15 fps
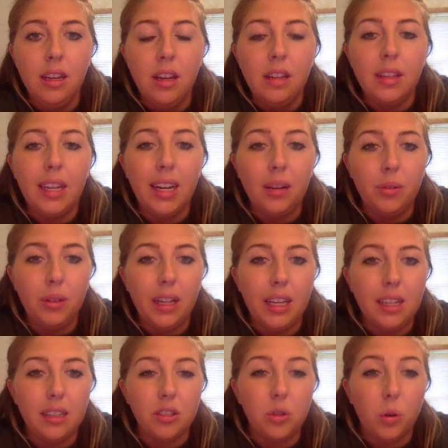that I would like
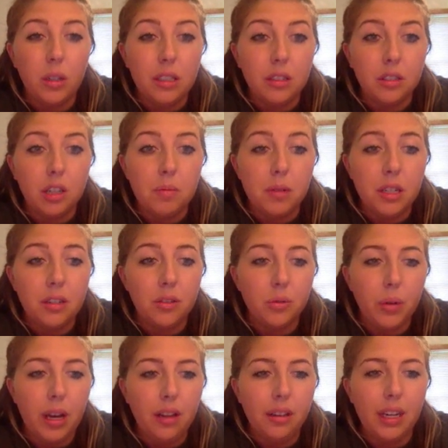a short description as
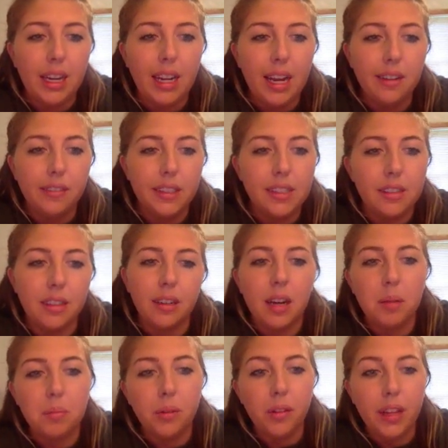well, and I kind of listed a
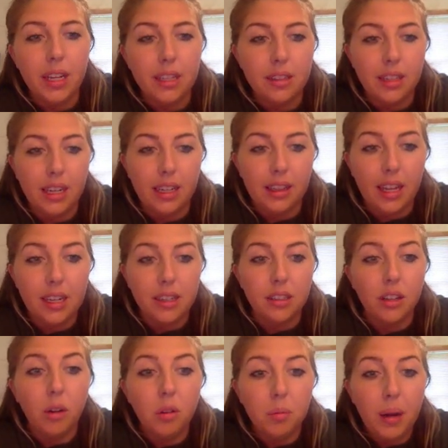couple things that I'd like to
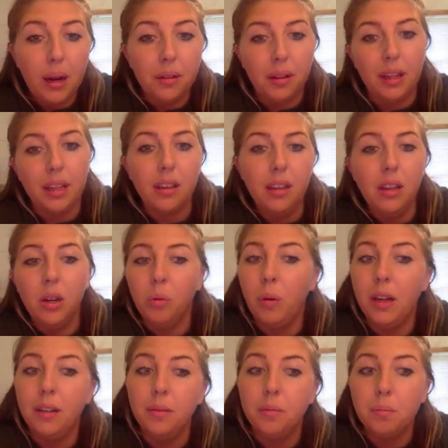know about, like
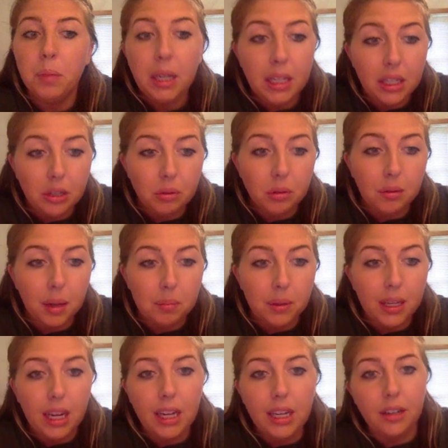what painting you were
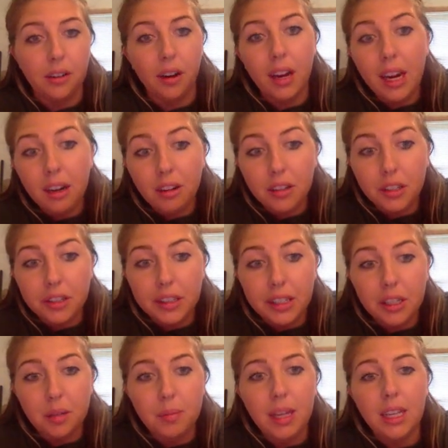replicating or character that
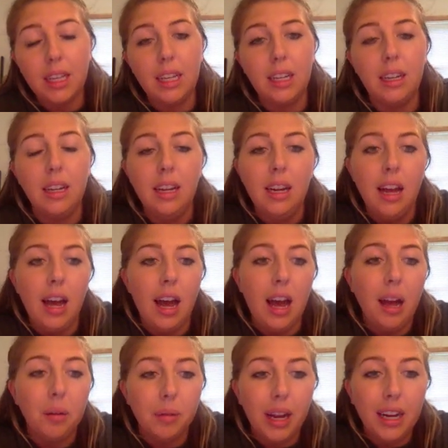you're making,
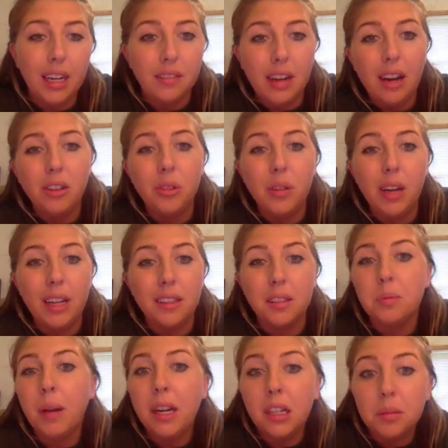kind of how you got
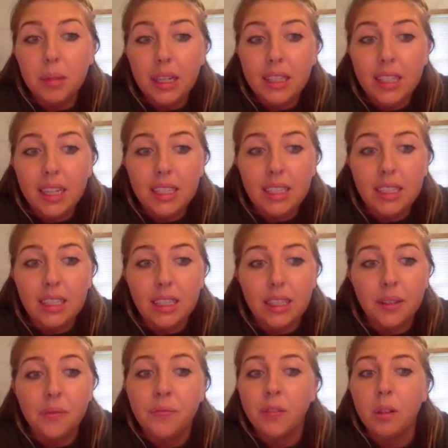inspired by the
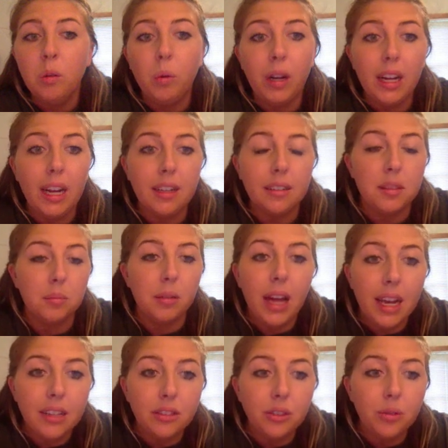idea, what kind of
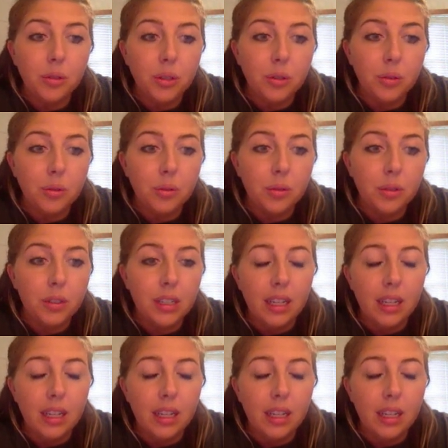supplies you used,